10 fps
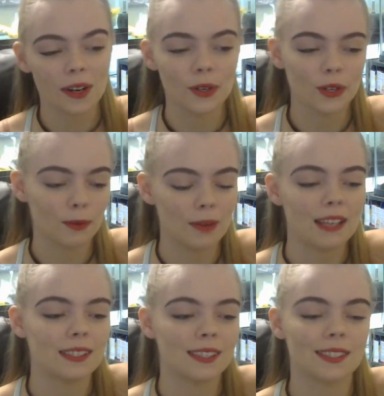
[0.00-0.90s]
a
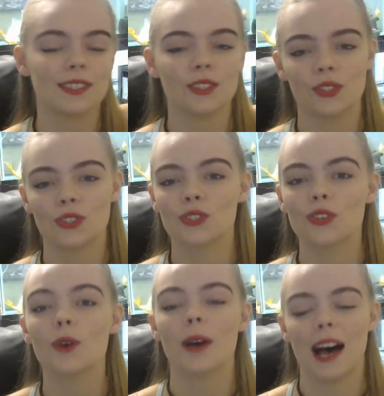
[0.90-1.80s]
Eurymastix lizard
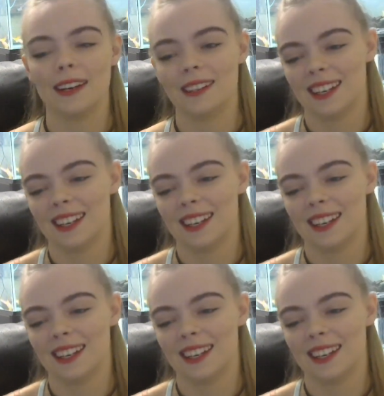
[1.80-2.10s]
so bad.